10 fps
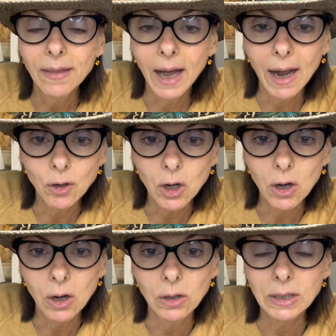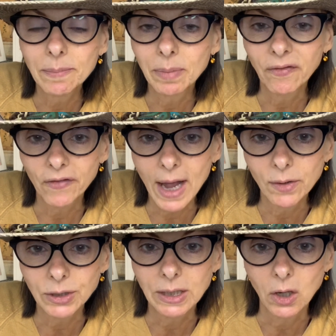Alcohol can be
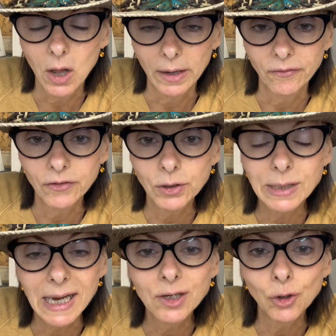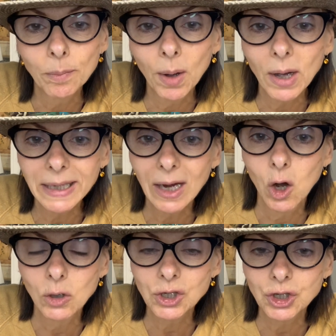found in a lot of foods, and your body
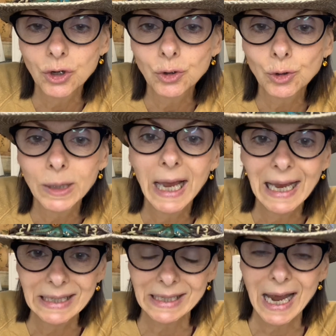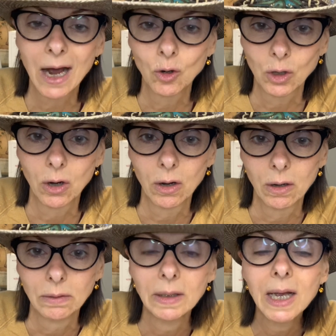also creates
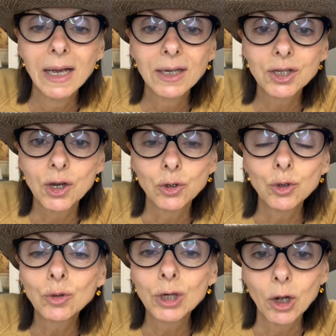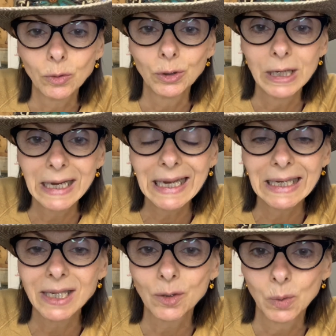alcohol. So you don't
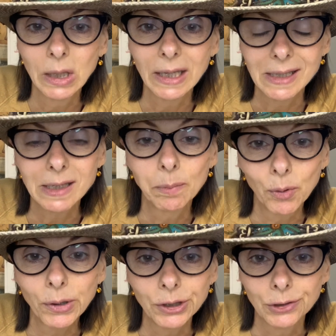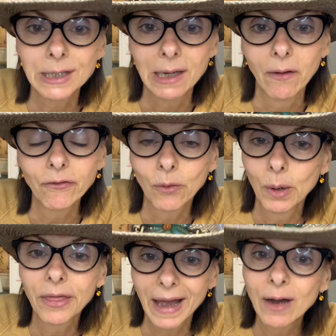need to really support yourself
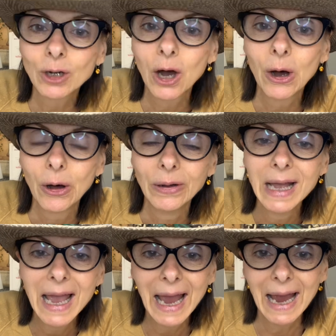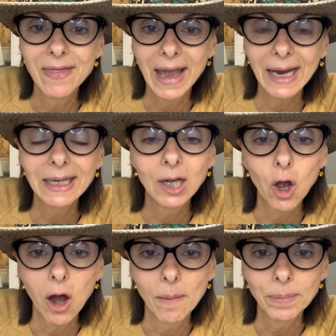with alcohol, and that can
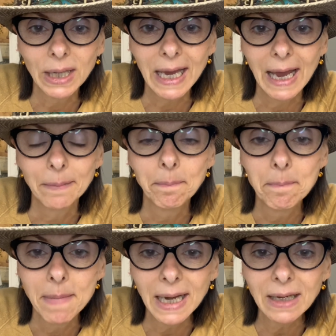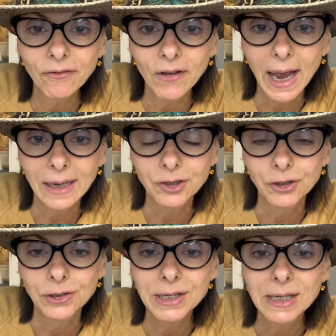complicate many
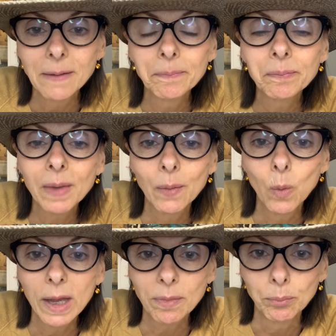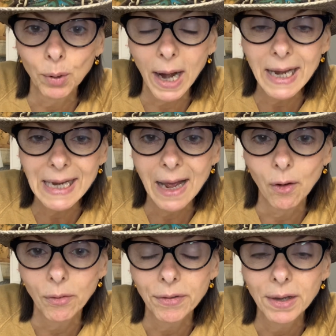factors with brain
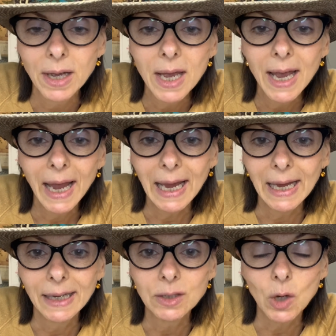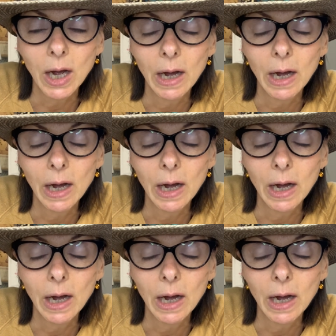health and